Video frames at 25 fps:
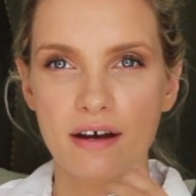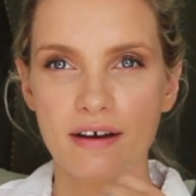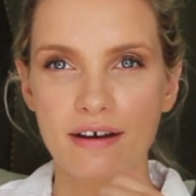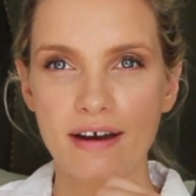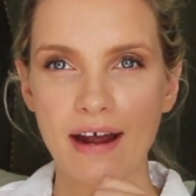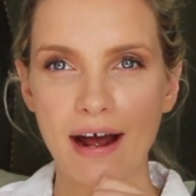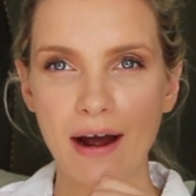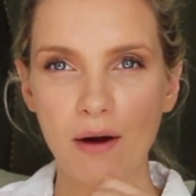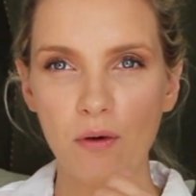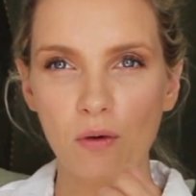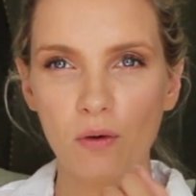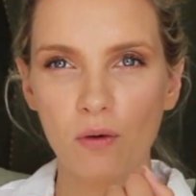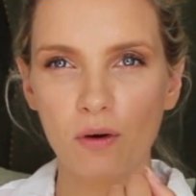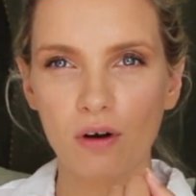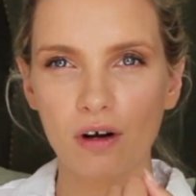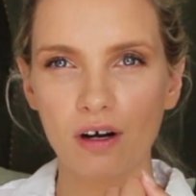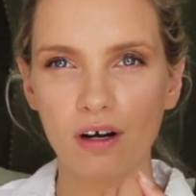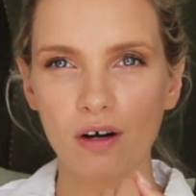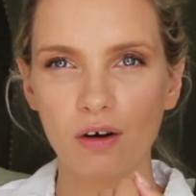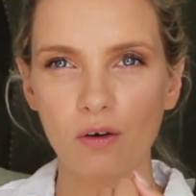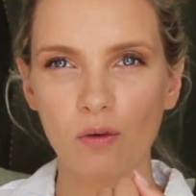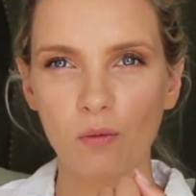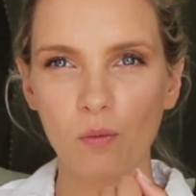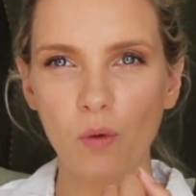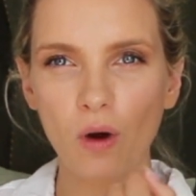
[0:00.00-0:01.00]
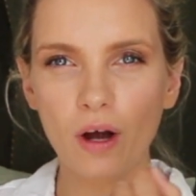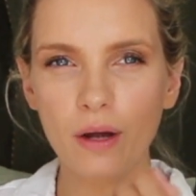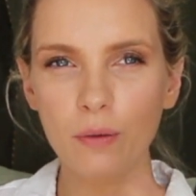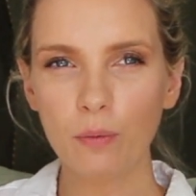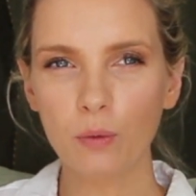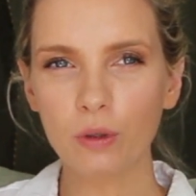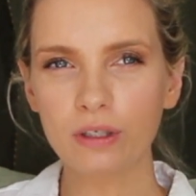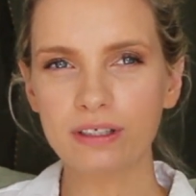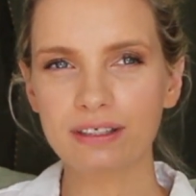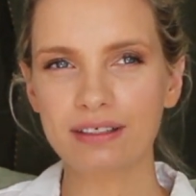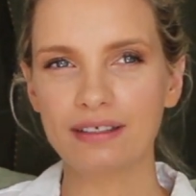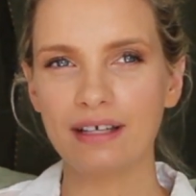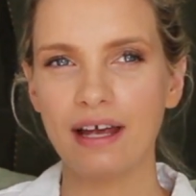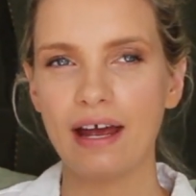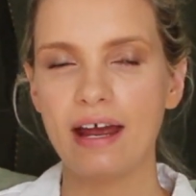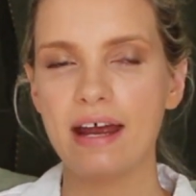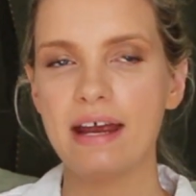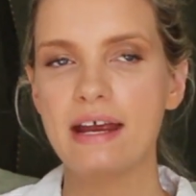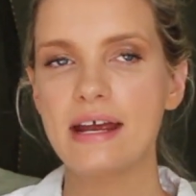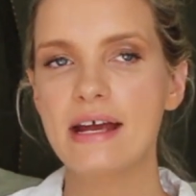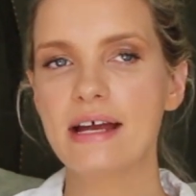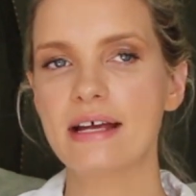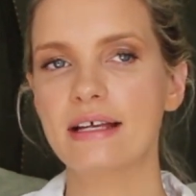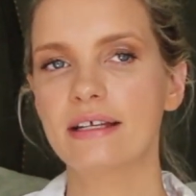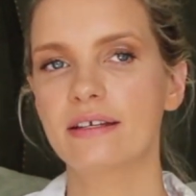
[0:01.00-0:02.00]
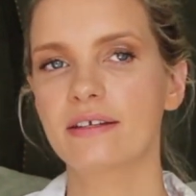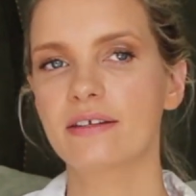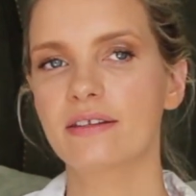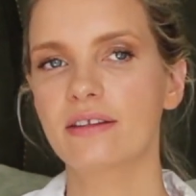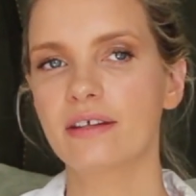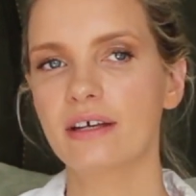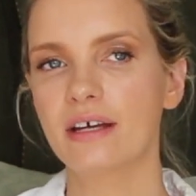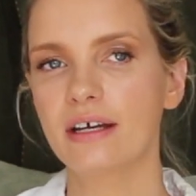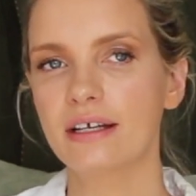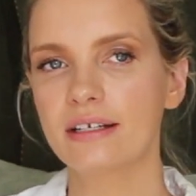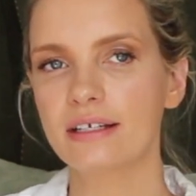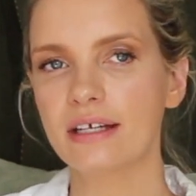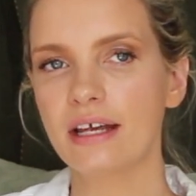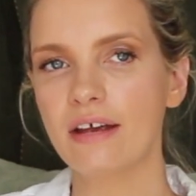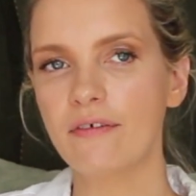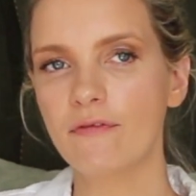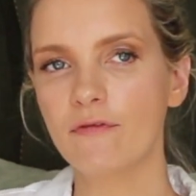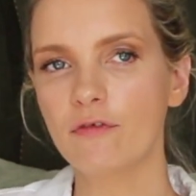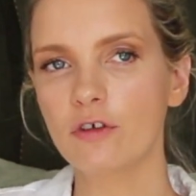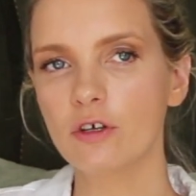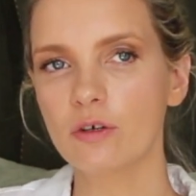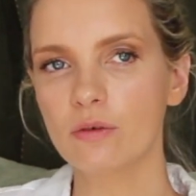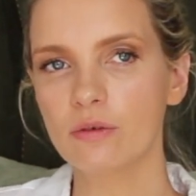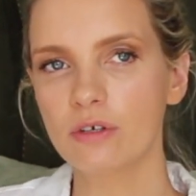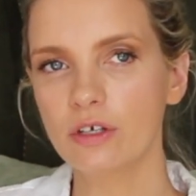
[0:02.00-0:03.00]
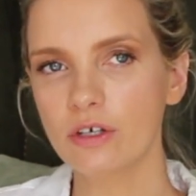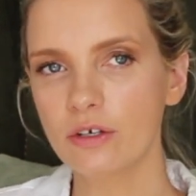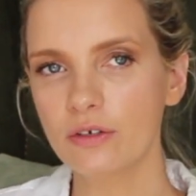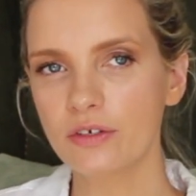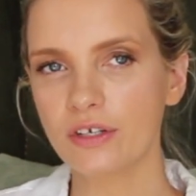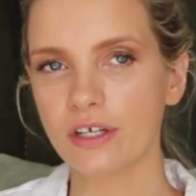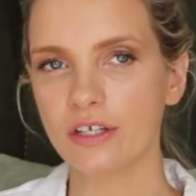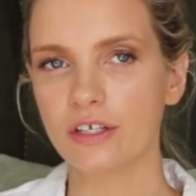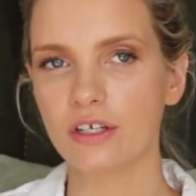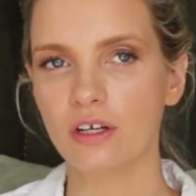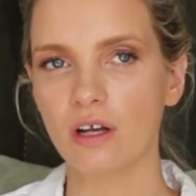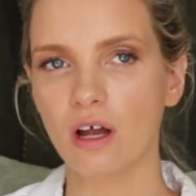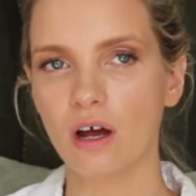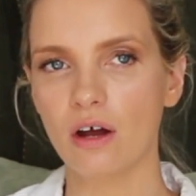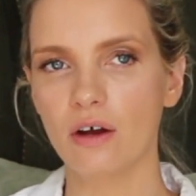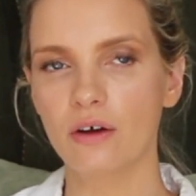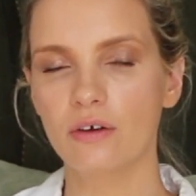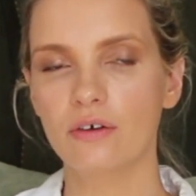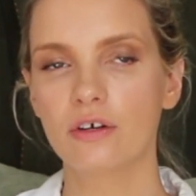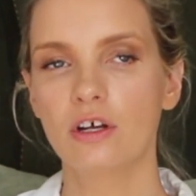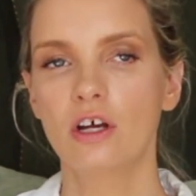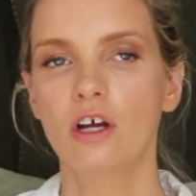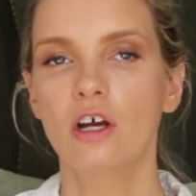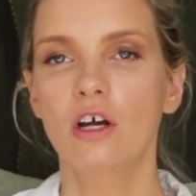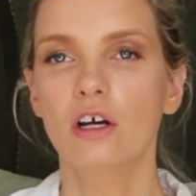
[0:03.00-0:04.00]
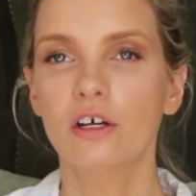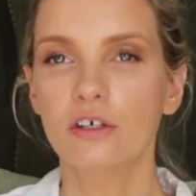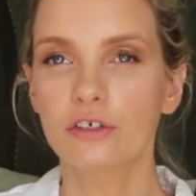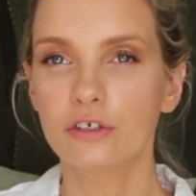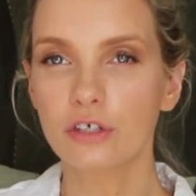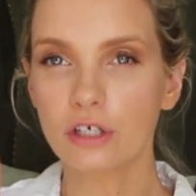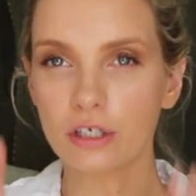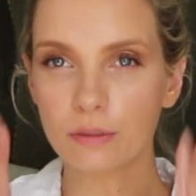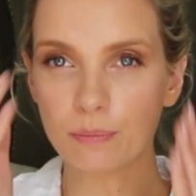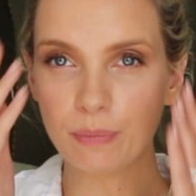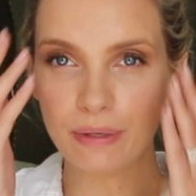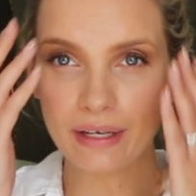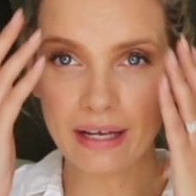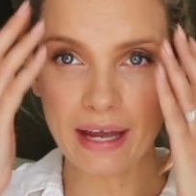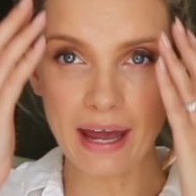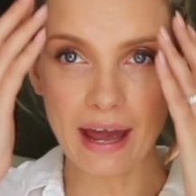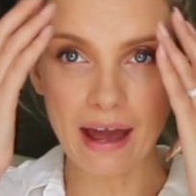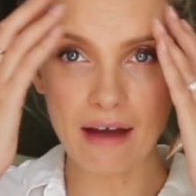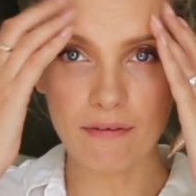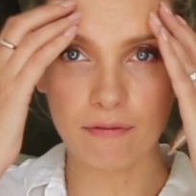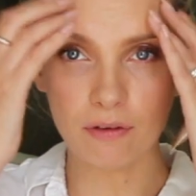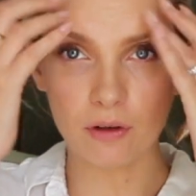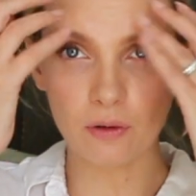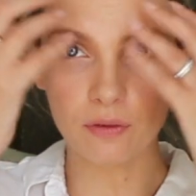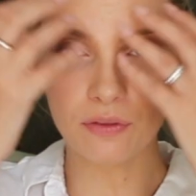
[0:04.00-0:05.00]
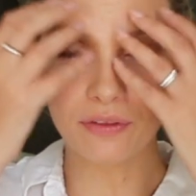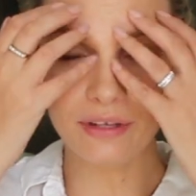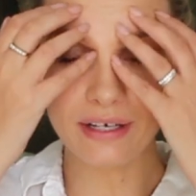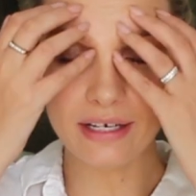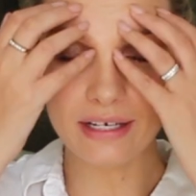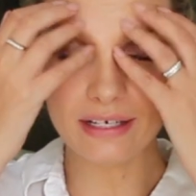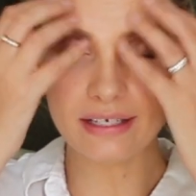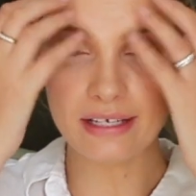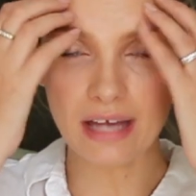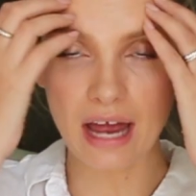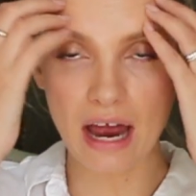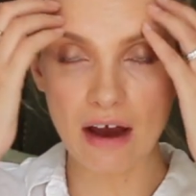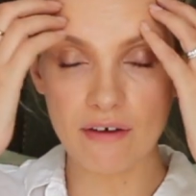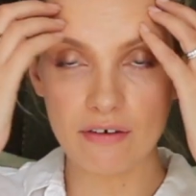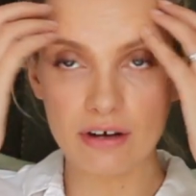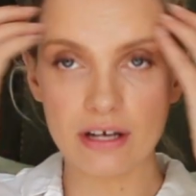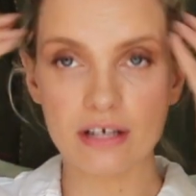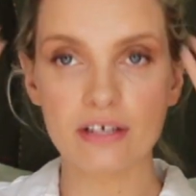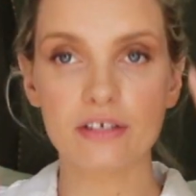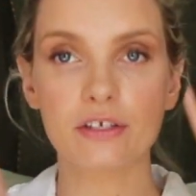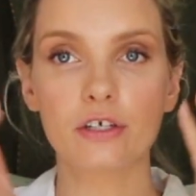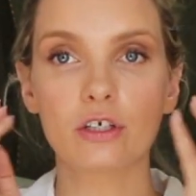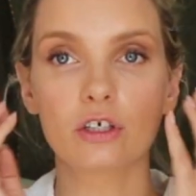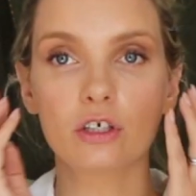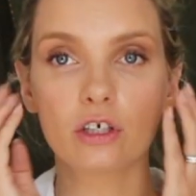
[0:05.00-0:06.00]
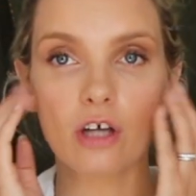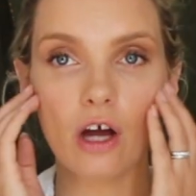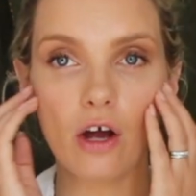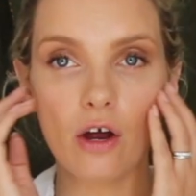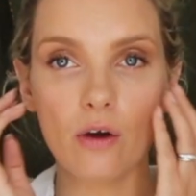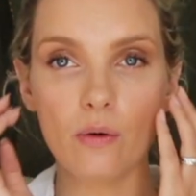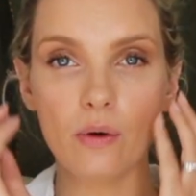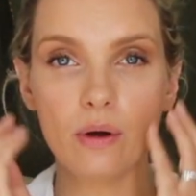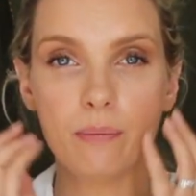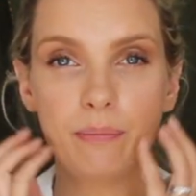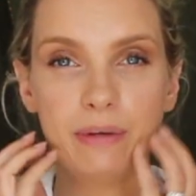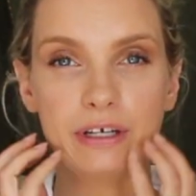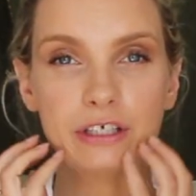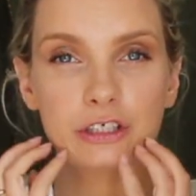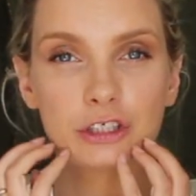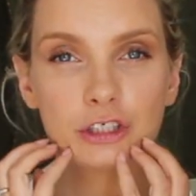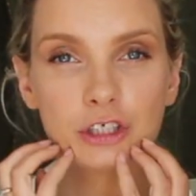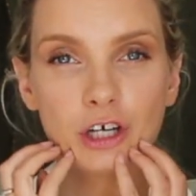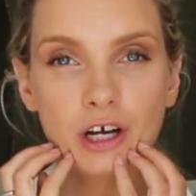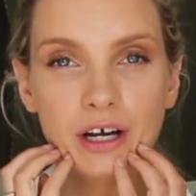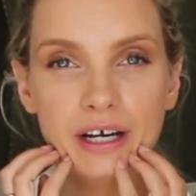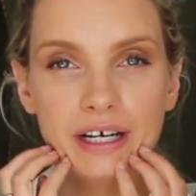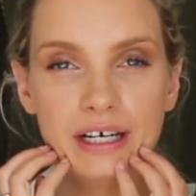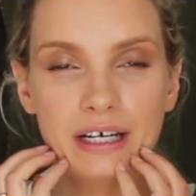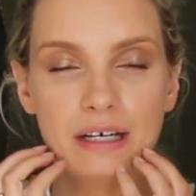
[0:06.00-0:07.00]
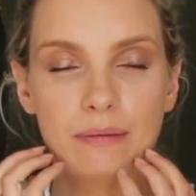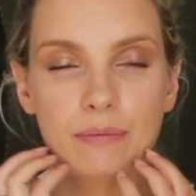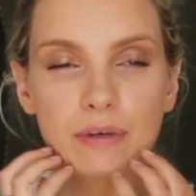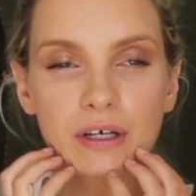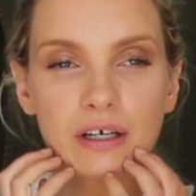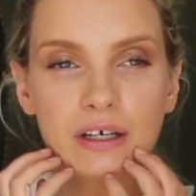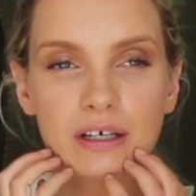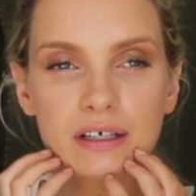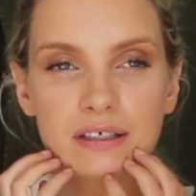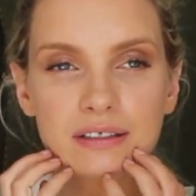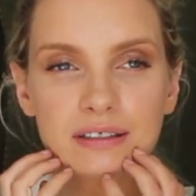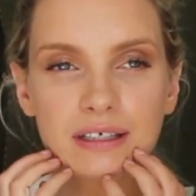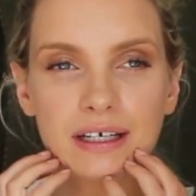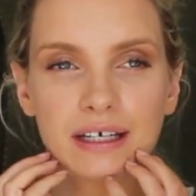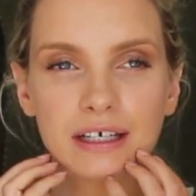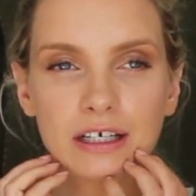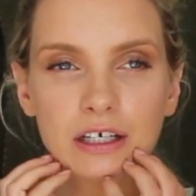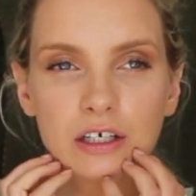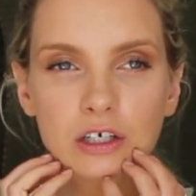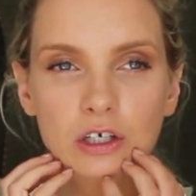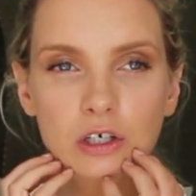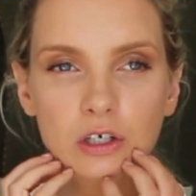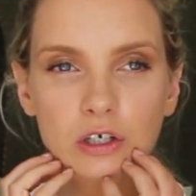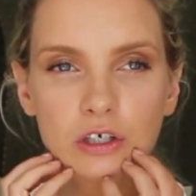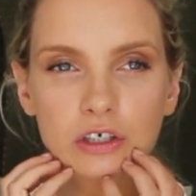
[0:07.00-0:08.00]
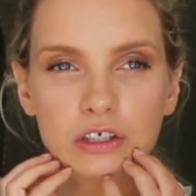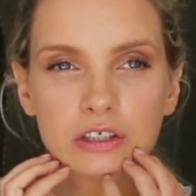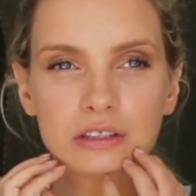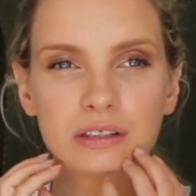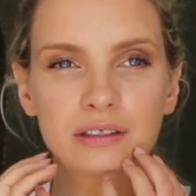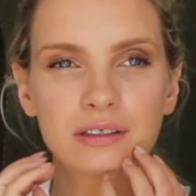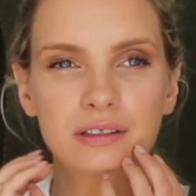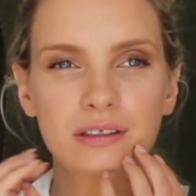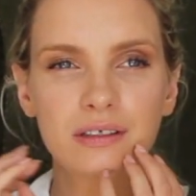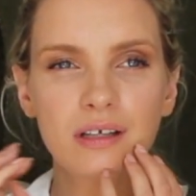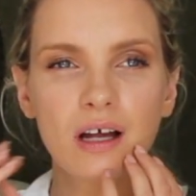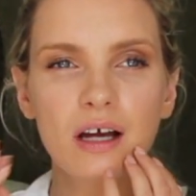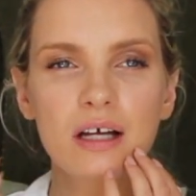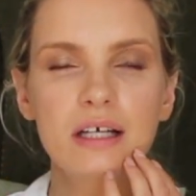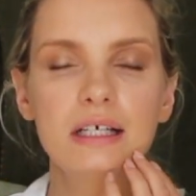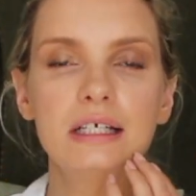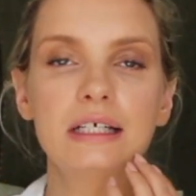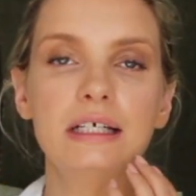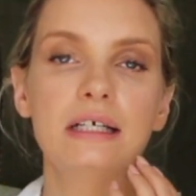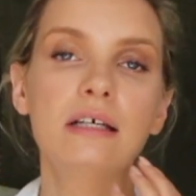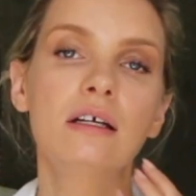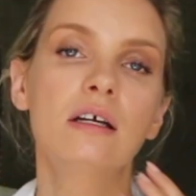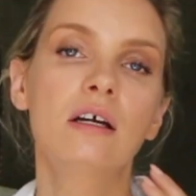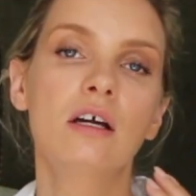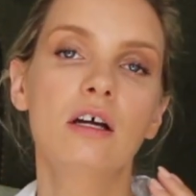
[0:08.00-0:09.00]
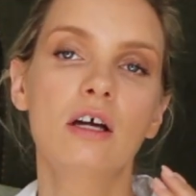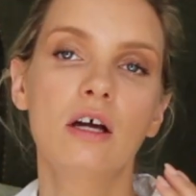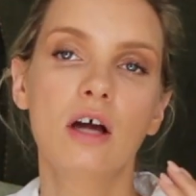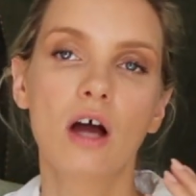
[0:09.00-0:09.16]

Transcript: Now, what I would say is that if you use it alone, just be careful on these areas that go a bit shiny, because it can look slightly